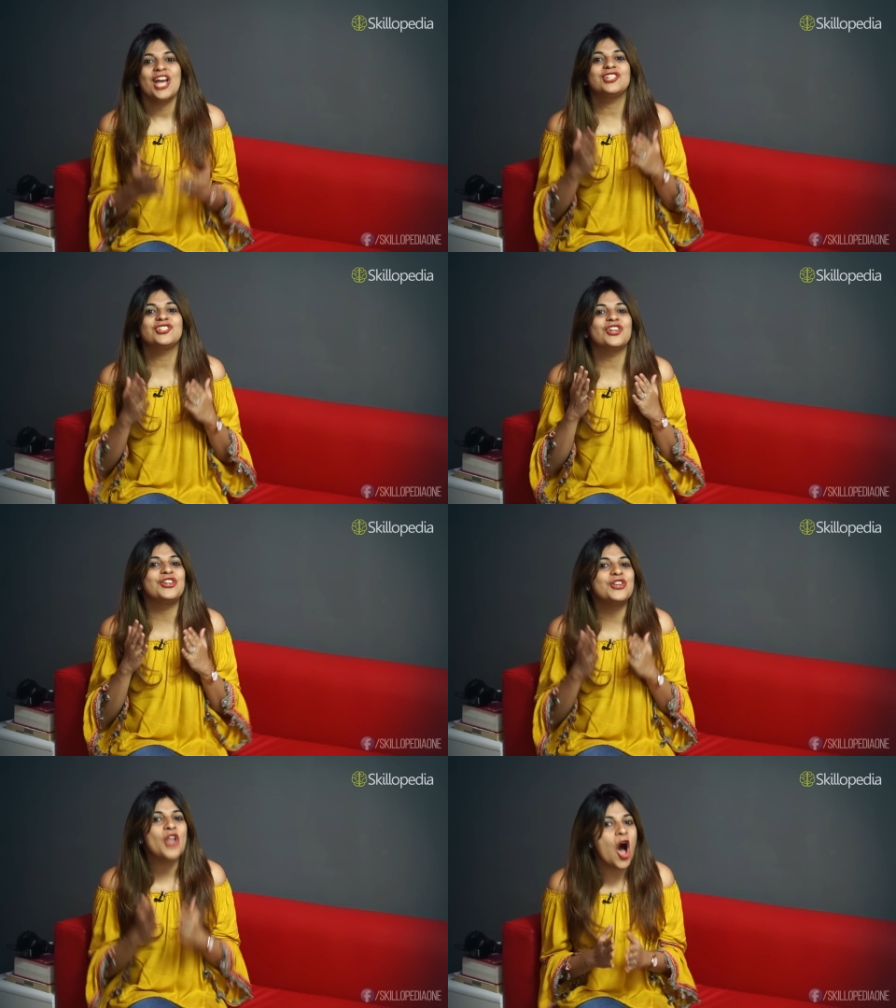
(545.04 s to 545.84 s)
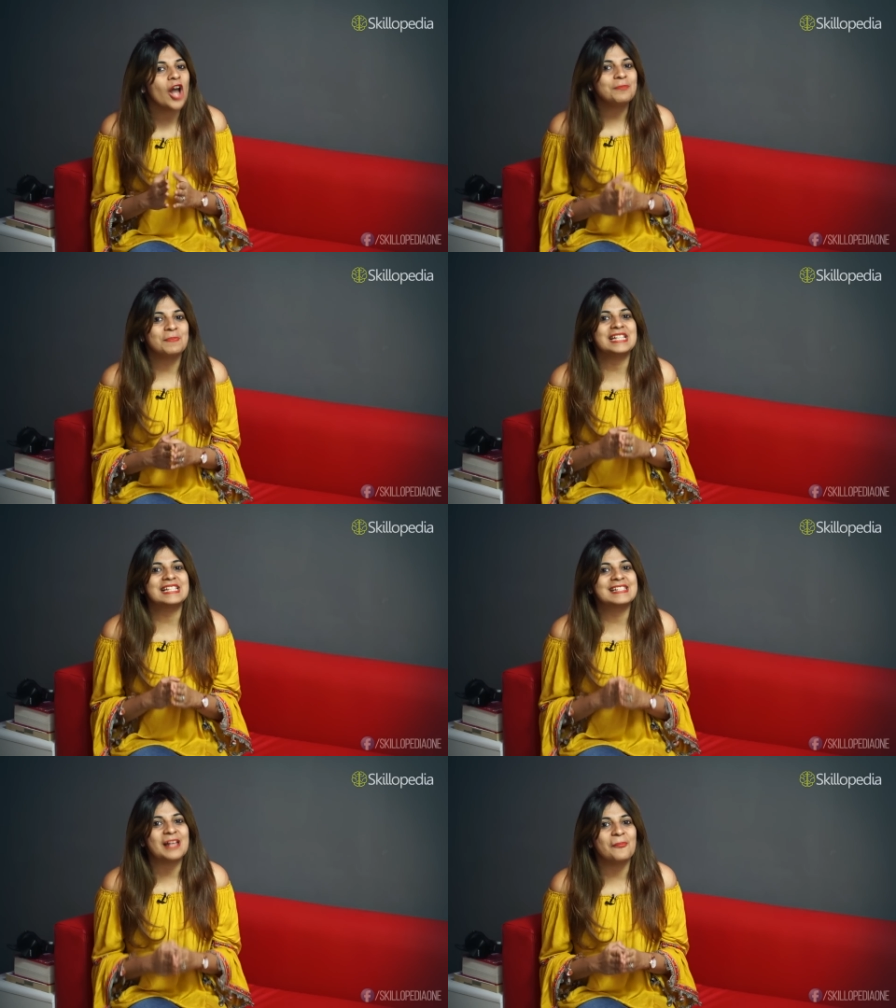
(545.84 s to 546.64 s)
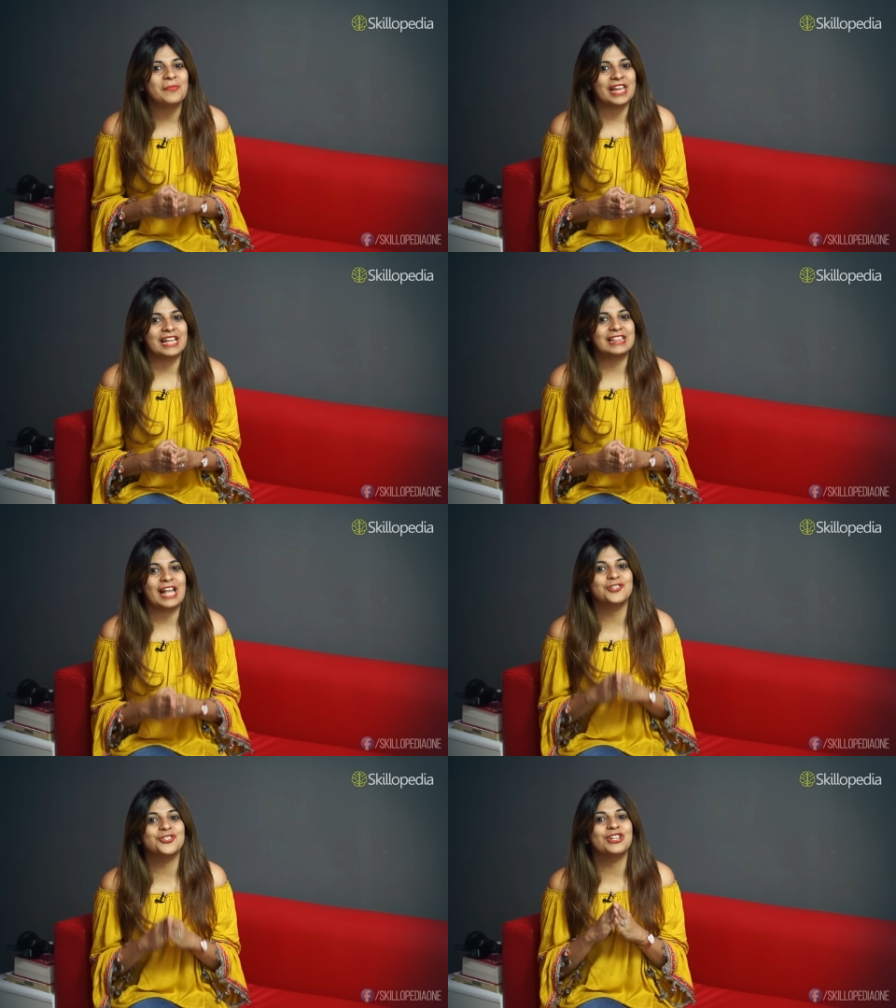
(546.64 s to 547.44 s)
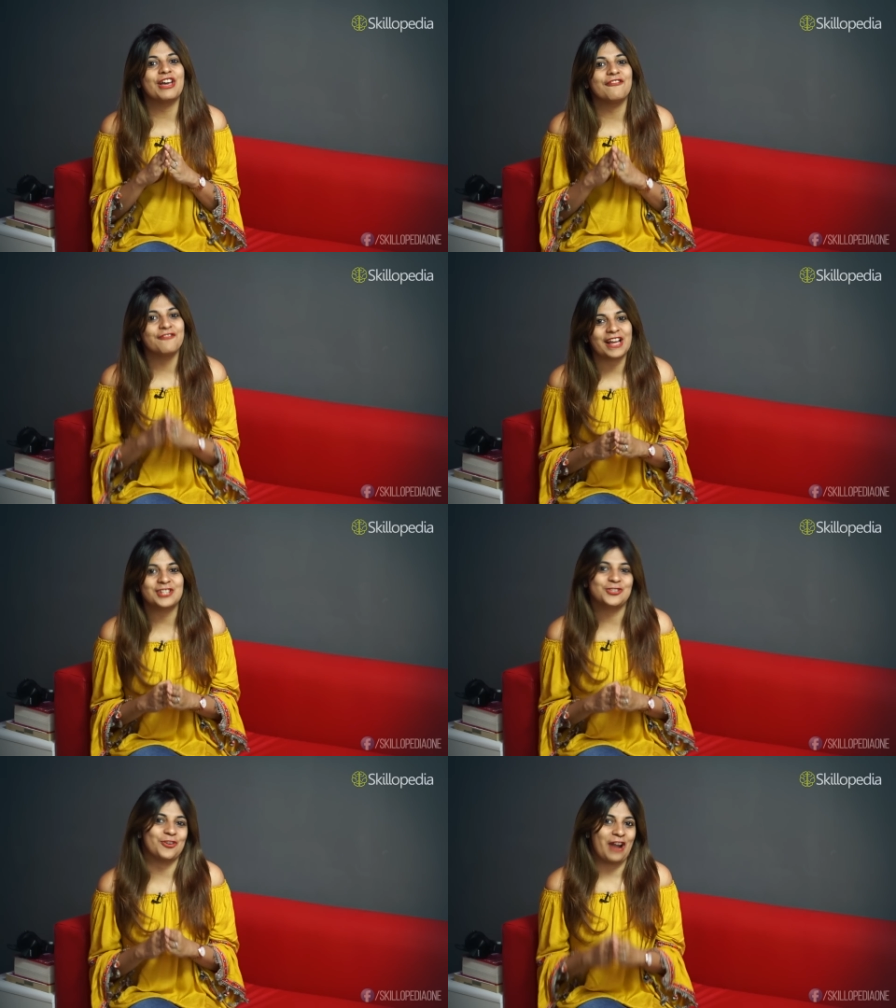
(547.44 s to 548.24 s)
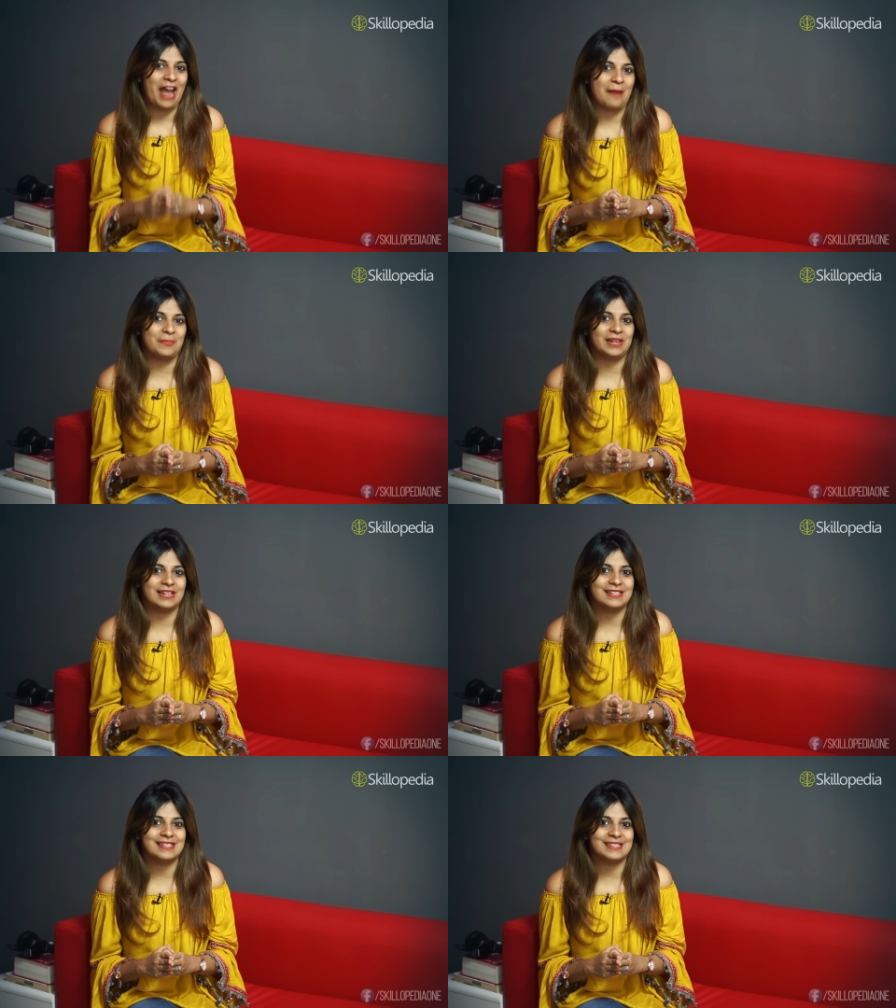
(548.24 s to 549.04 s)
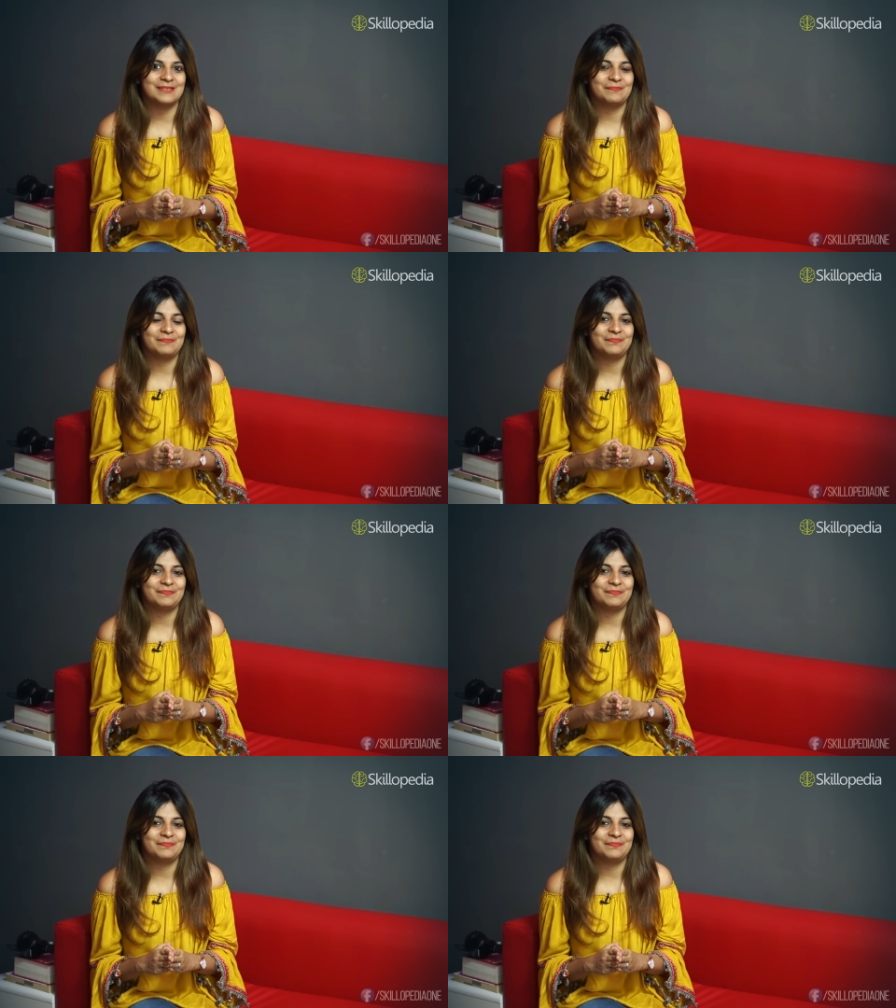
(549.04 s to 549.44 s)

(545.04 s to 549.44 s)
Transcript: it should not be something that should affect your happiness.